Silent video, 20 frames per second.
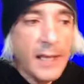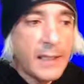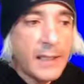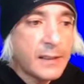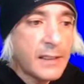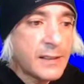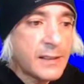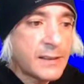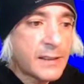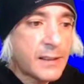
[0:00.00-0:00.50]

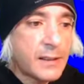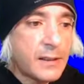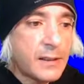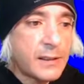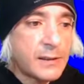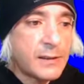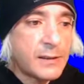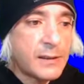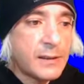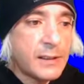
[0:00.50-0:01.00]
And let's get
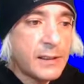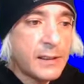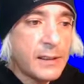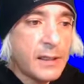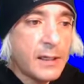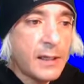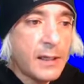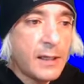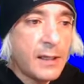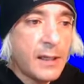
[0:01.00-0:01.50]
on to the
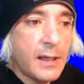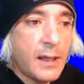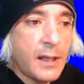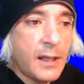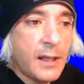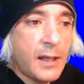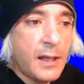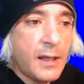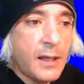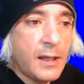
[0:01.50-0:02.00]
uh,
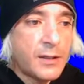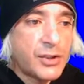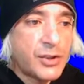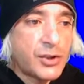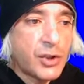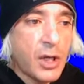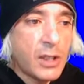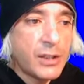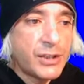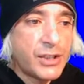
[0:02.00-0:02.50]

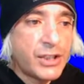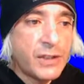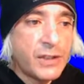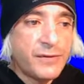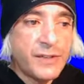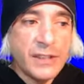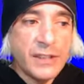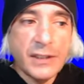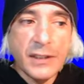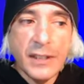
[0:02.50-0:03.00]
astrology
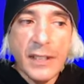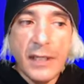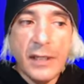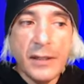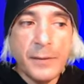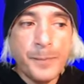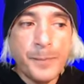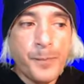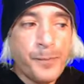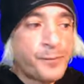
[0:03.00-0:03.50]
of this
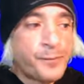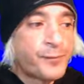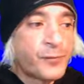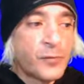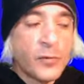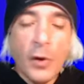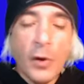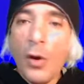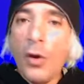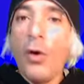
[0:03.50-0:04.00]
kid.
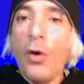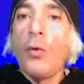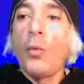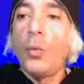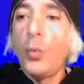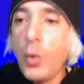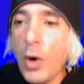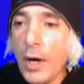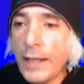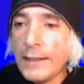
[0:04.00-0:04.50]

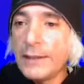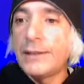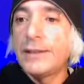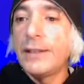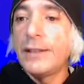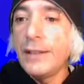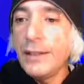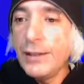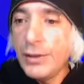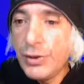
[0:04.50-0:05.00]
What
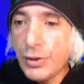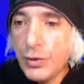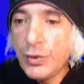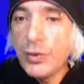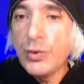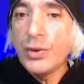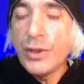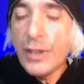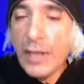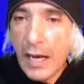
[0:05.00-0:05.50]
do
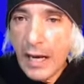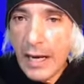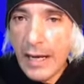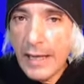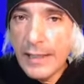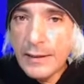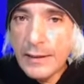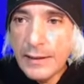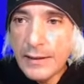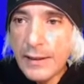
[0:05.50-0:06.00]
you
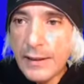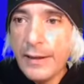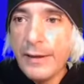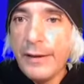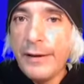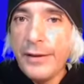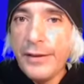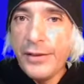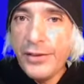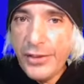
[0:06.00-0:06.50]
guys
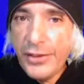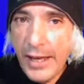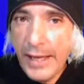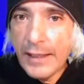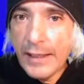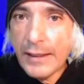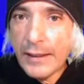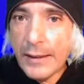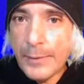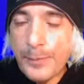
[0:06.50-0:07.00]

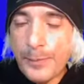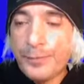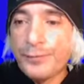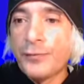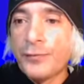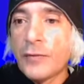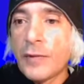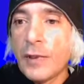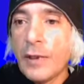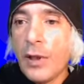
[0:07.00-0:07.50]
think?
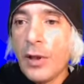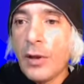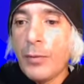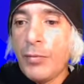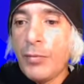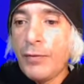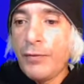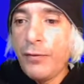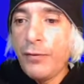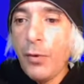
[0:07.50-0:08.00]

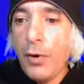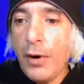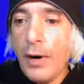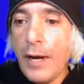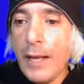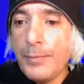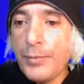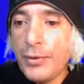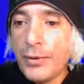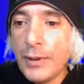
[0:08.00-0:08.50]
Before
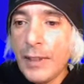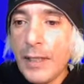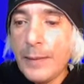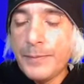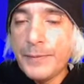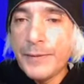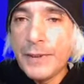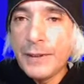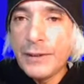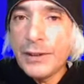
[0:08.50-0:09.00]
I pull
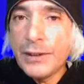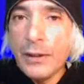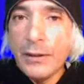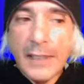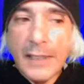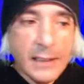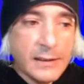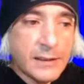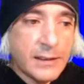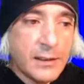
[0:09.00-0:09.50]
up the,
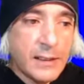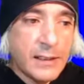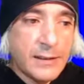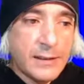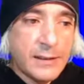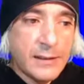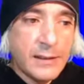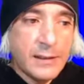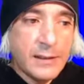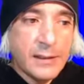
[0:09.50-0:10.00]
okay, so
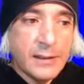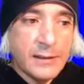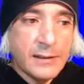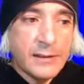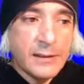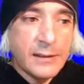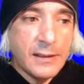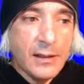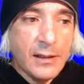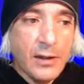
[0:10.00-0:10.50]
let's do
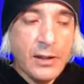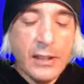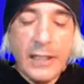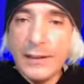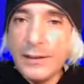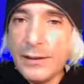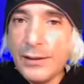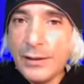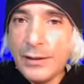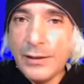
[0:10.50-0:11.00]
this. Oh,
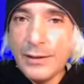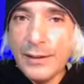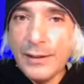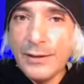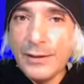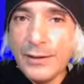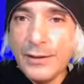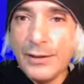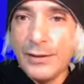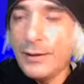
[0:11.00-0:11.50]
let's just,
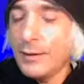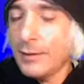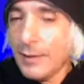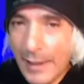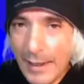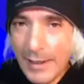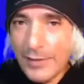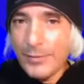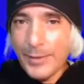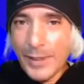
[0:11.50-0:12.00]
let's do
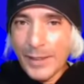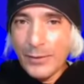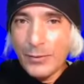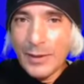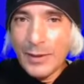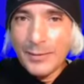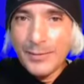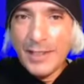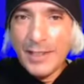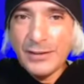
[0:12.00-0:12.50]
Hey, everybody,
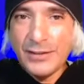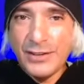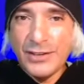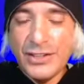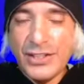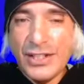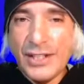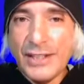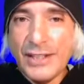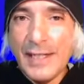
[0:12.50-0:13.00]
welcome back to the
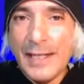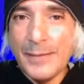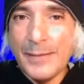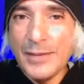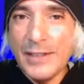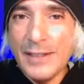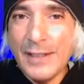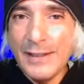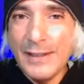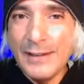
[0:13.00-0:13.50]
sunny side. I'm
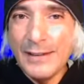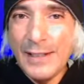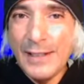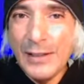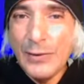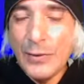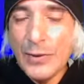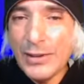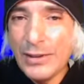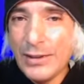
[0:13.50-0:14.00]
Sunny.
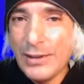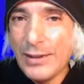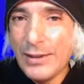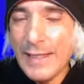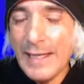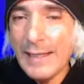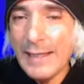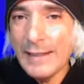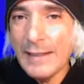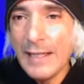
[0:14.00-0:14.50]
Today we're going to
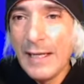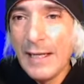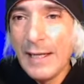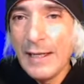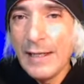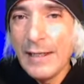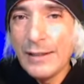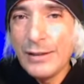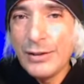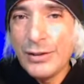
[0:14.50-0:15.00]
look at
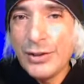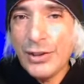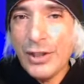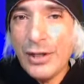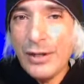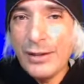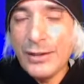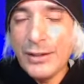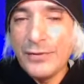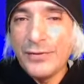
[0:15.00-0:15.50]
the
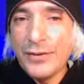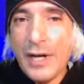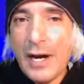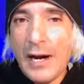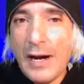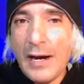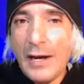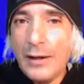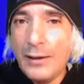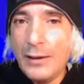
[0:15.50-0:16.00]
chart of
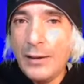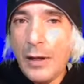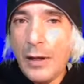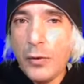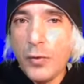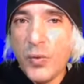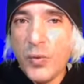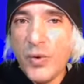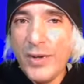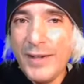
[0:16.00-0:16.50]
Kyle
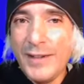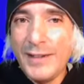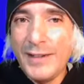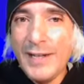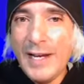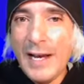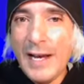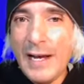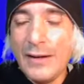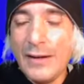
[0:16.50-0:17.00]

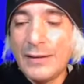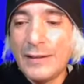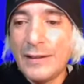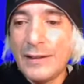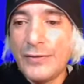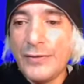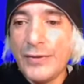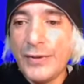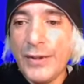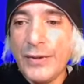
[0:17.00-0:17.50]
Rittenhouse.
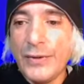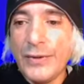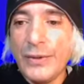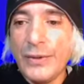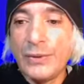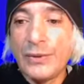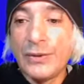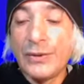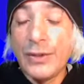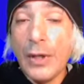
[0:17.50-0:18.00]
And for those
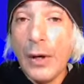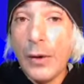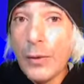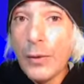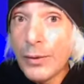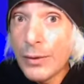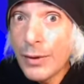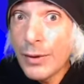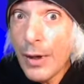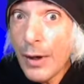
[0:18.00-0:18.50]
who
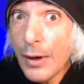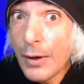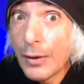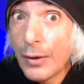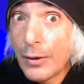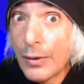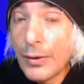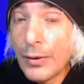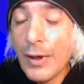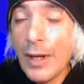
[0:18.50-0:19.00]
don't
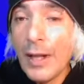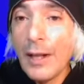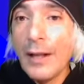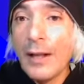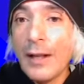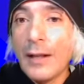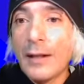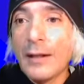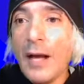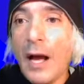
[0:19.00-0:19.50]
know,
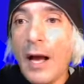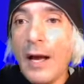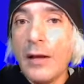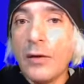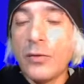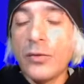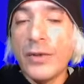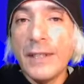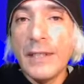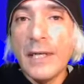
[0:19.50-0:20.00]

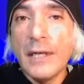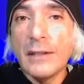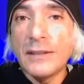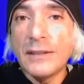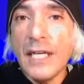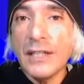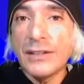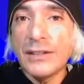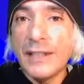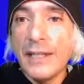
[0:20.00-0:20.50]
Kyle Rittenhouse
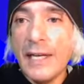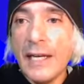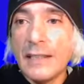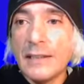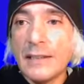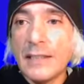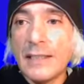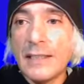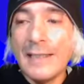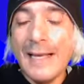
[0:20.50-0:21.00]
actually
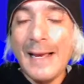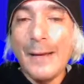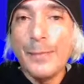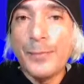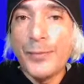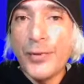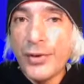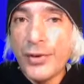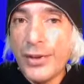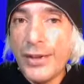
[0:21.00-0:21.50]
has the same
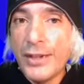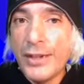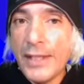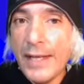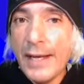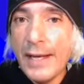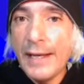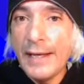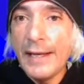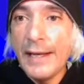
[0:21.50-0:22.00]

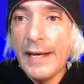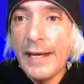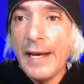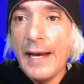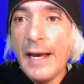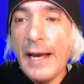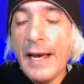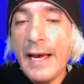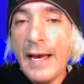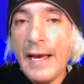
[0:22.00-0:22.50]
birthday
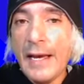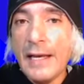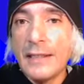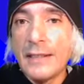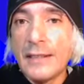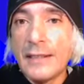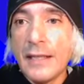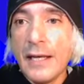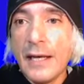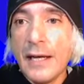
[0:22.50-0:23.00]

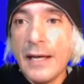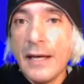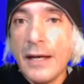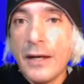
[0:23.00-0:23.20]
as